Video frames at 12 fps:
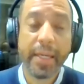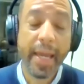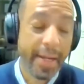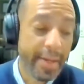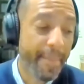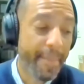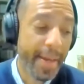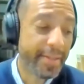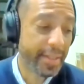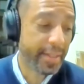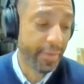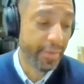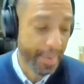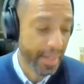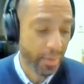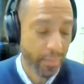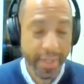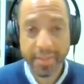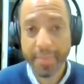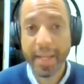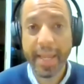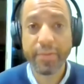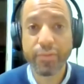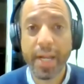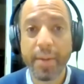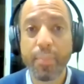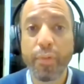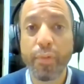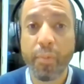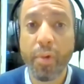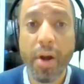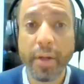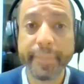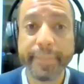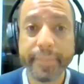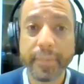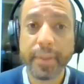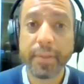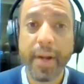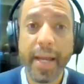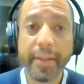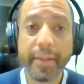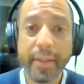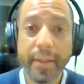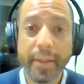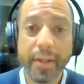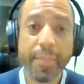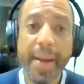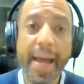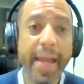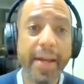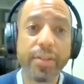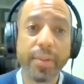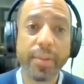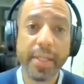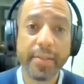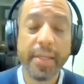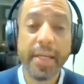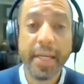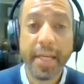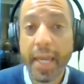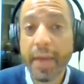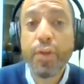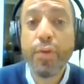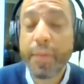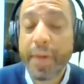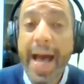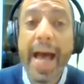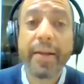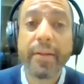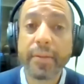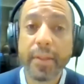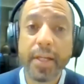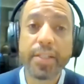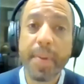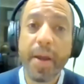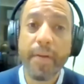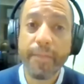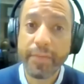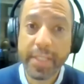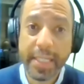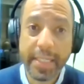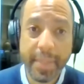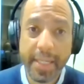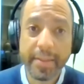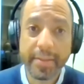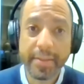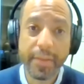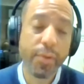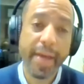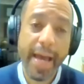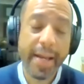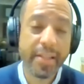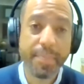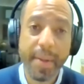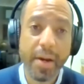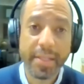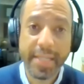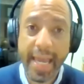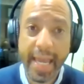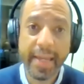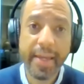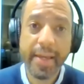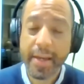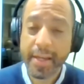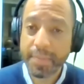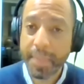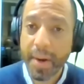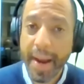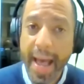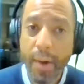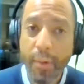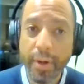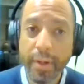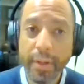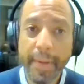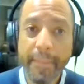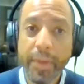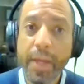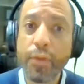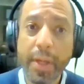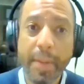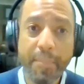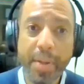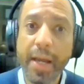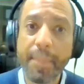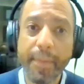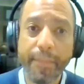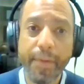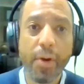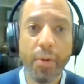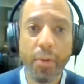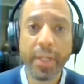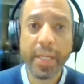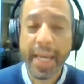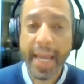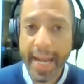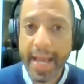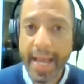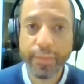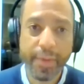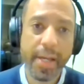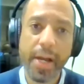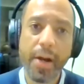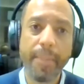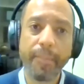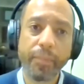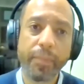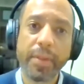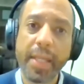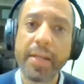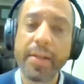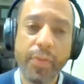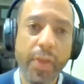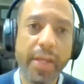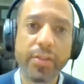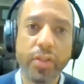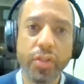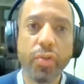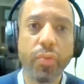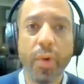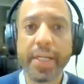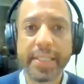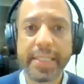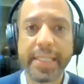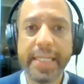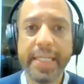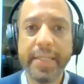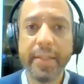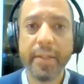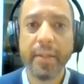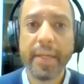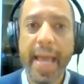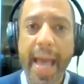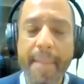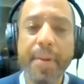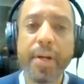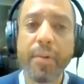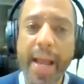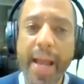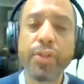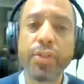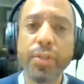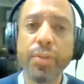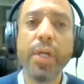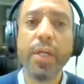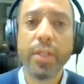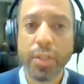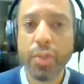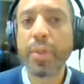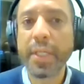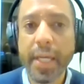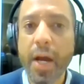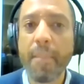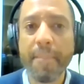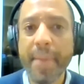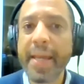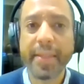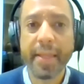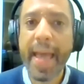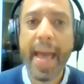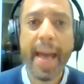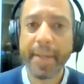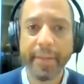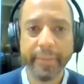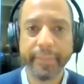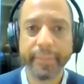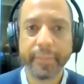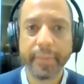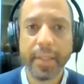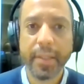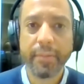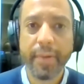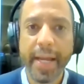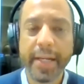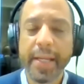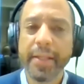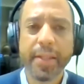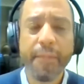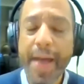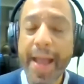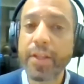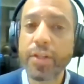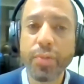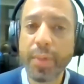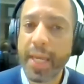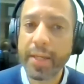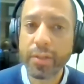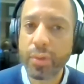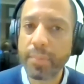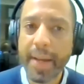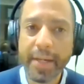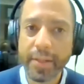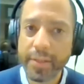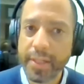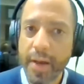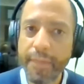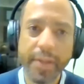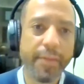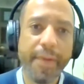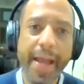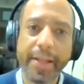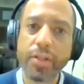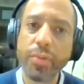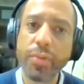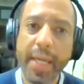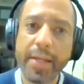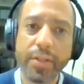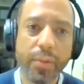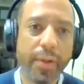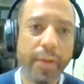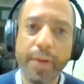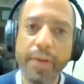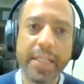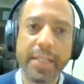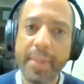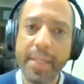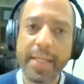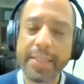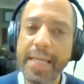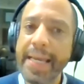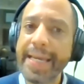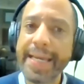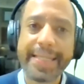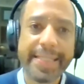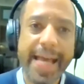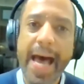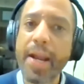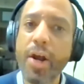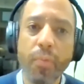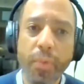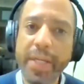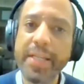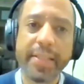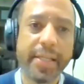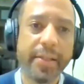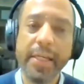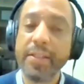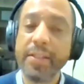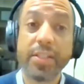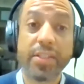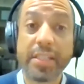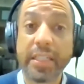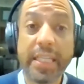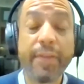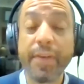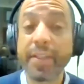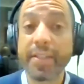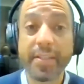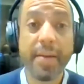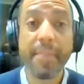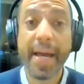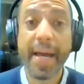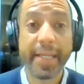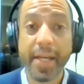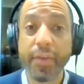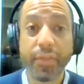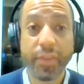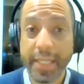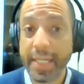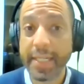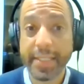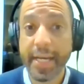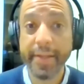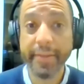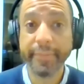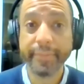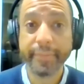And I basically have spent the rest of my life trying to prove him wrong, right? Because my attitude is, if you've got a spare 15 minutes, if you've got a spare day, a spare hour, if you can pick up a phone and ask for help, then the things that you want to see happen around you, you can help make them happen, right? The fact that you can't do it by yourself and the fact that you can't do it in 15 minutes is not a reason to just leave it to somebody else to get it done,